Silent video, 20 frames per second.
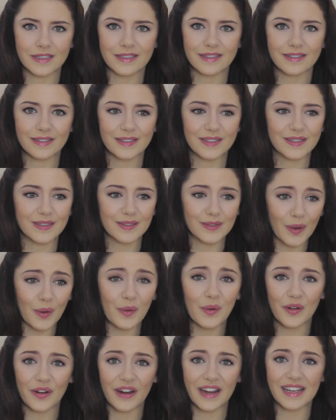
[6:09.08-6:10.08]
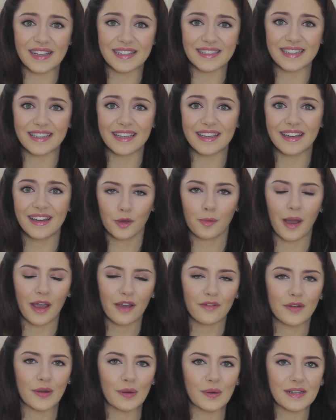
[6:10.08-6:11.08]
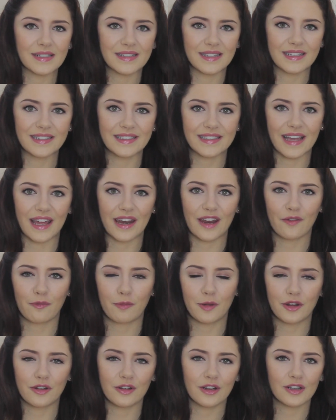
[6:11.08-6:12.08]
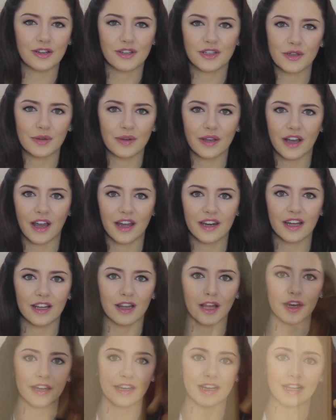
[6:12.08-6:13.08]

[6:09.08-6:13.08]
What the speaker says: was so crazy. You might have noticed since then I've been doing kind of a lot